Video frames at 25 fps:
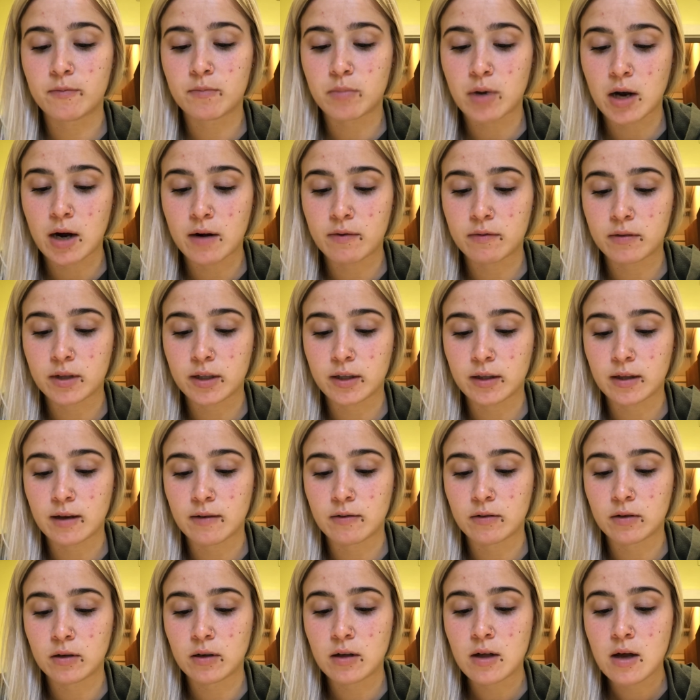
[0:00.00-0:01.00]
poverty
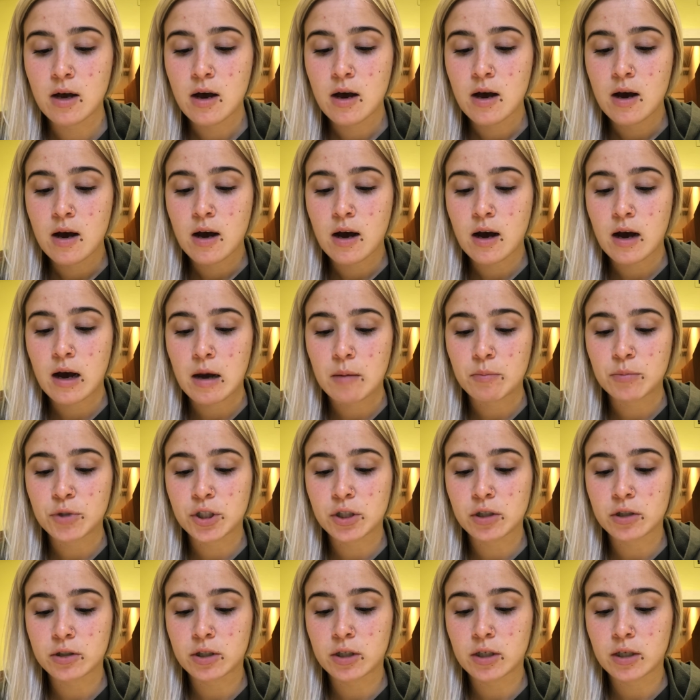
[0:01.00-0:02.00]
level,
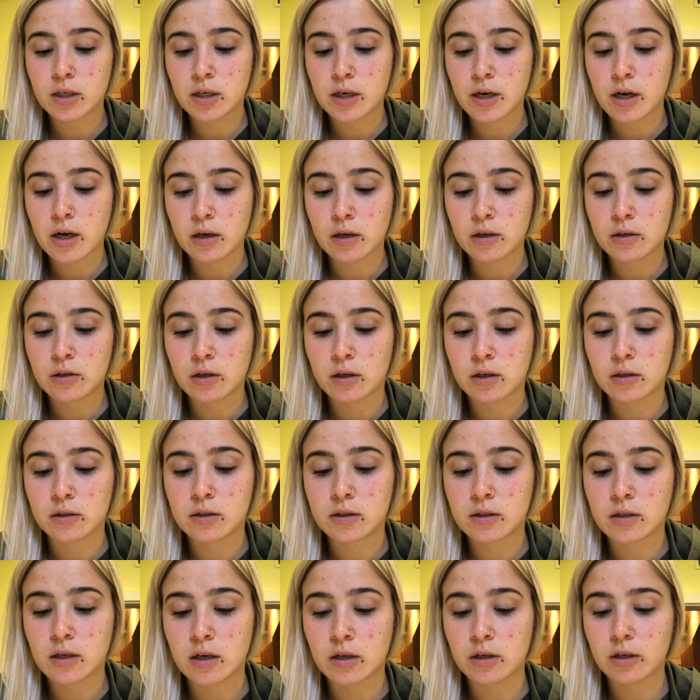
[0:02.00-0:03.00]
children and young
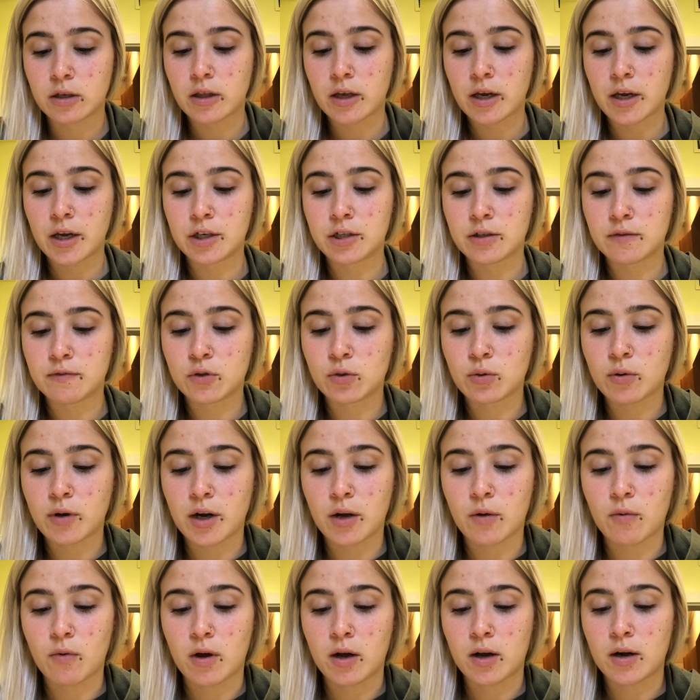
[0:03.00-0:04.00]
adults under the age of
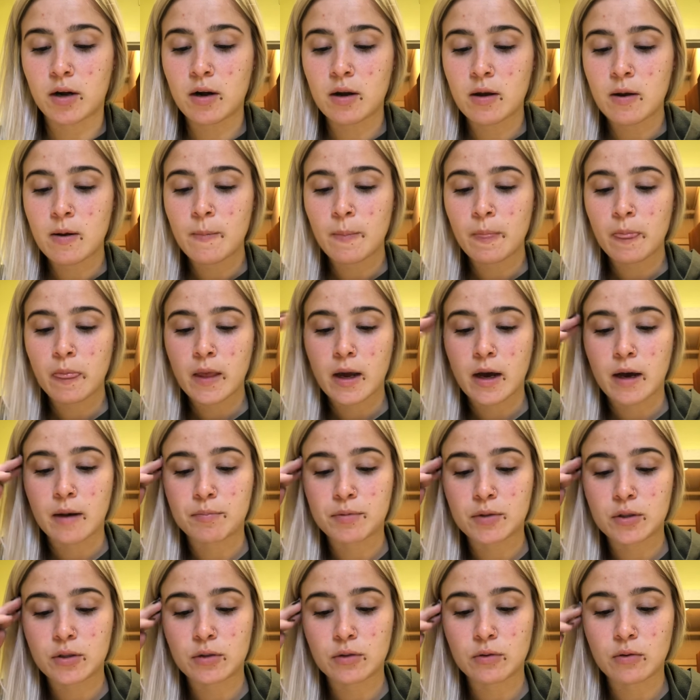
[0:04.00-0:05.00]
21
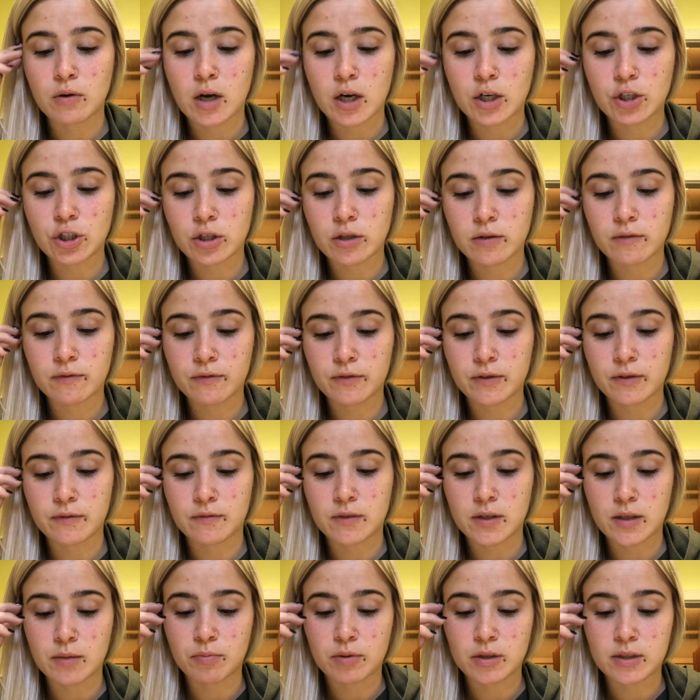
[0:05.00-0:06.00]
up to
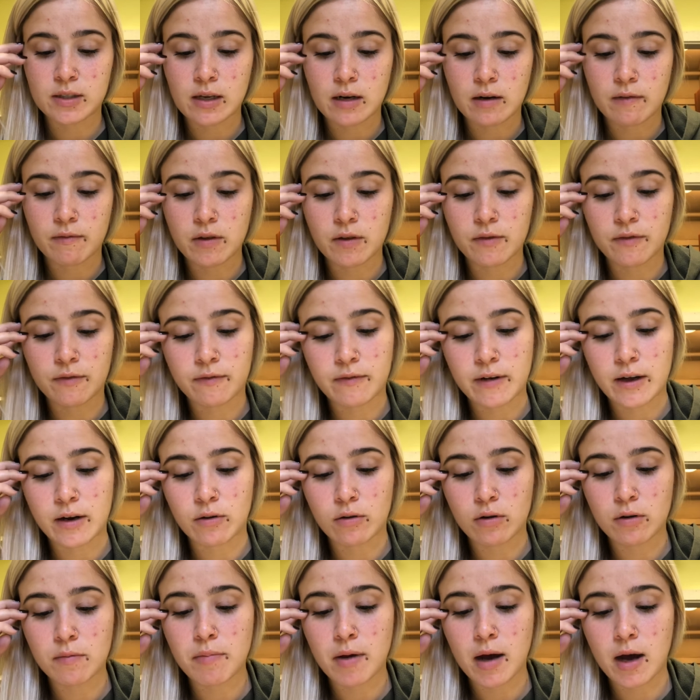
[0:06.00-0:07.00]
150% of the
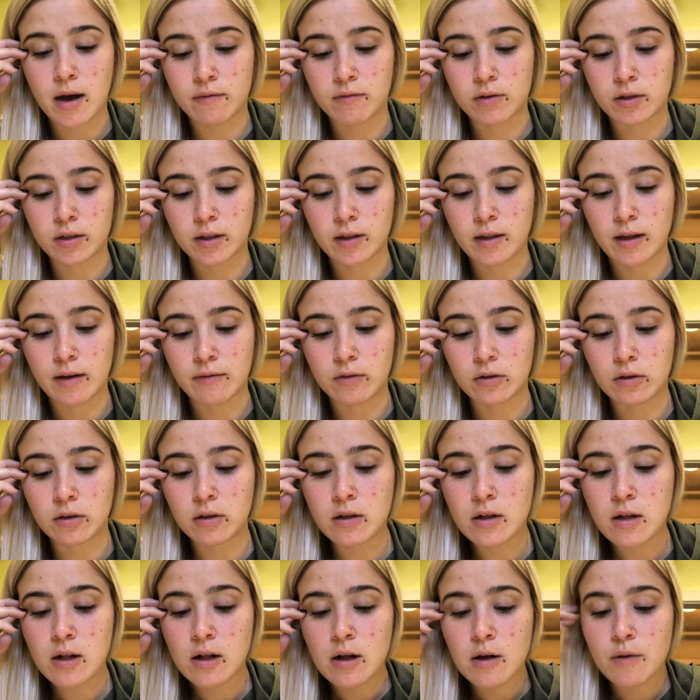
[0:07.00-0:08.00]
federal poverty level,
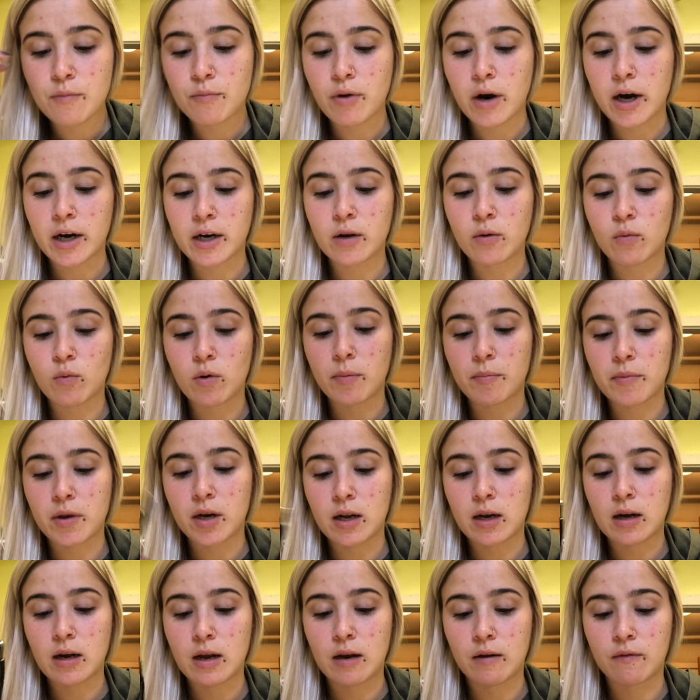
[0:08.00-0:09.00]
pregnant women
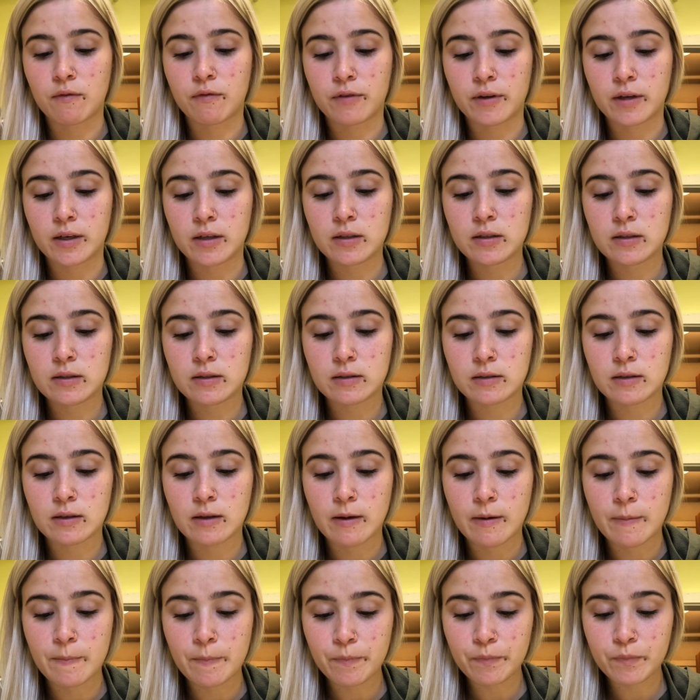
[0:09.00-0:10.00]
and infants,
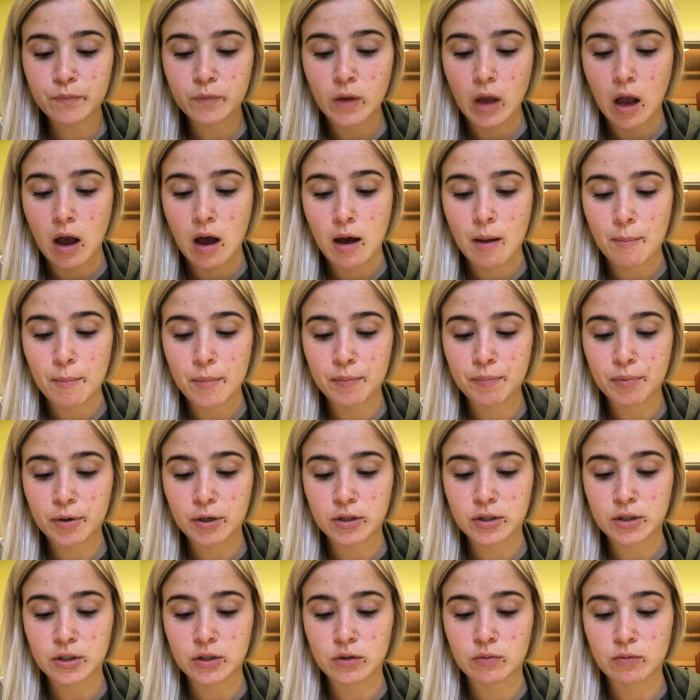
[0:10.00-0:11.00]

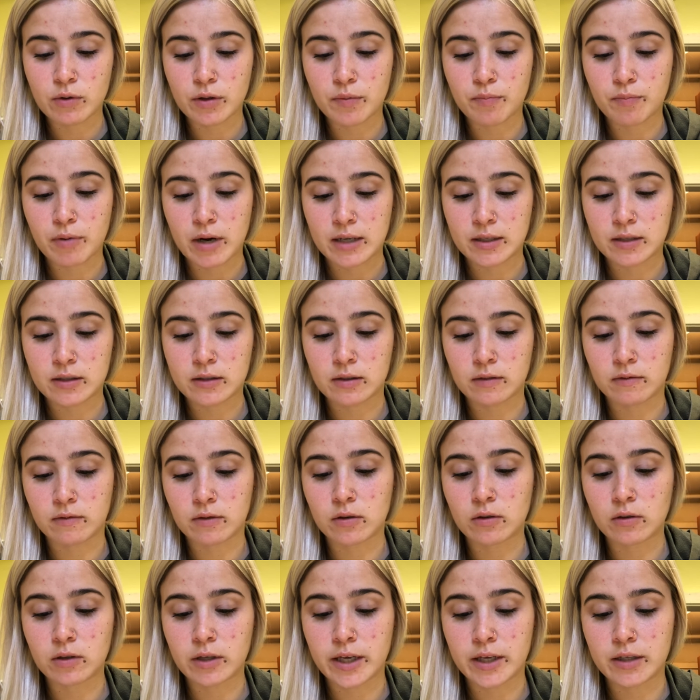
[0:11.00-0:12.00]
persons with breast
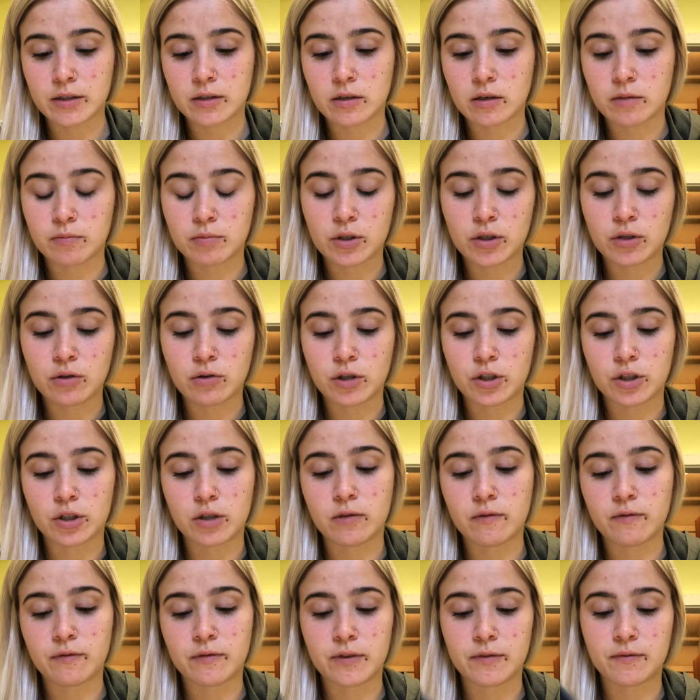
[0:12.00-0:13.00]
cervical cancer up to
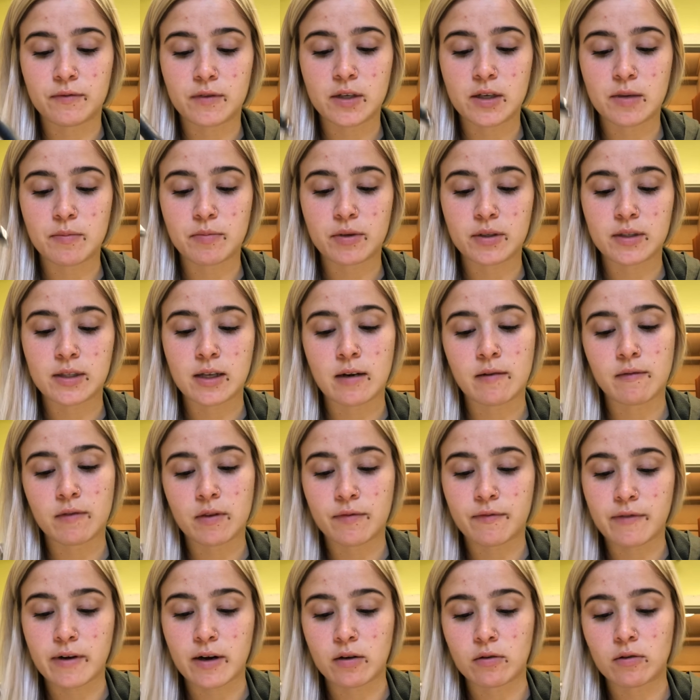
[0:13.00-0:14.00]
250% of the
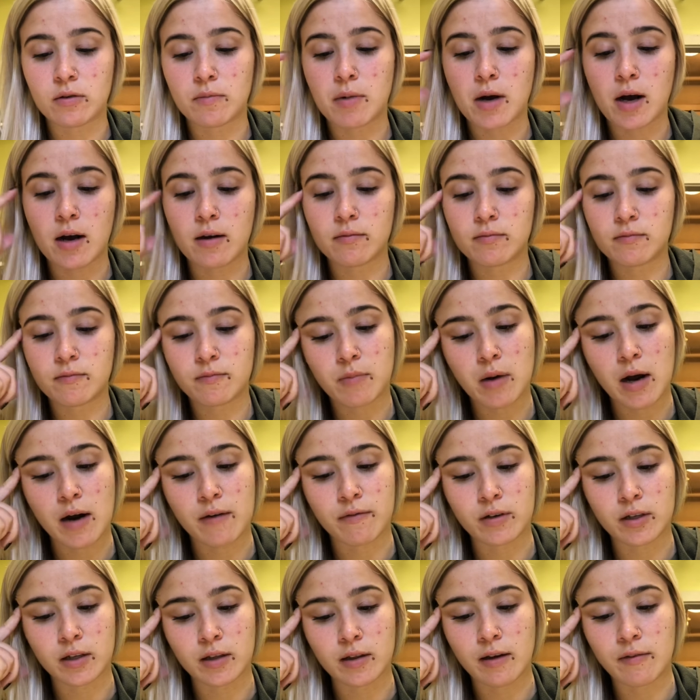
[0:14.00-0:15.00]
federal
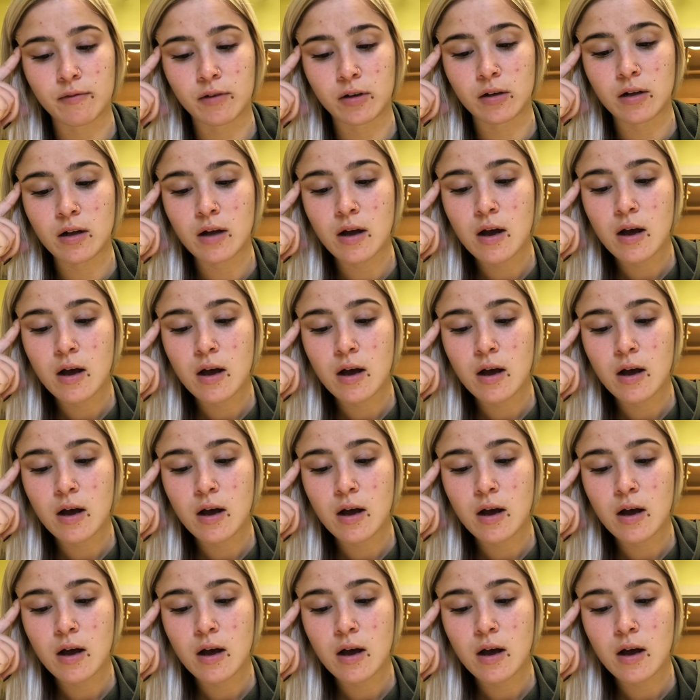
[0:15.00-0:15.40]
poverty level.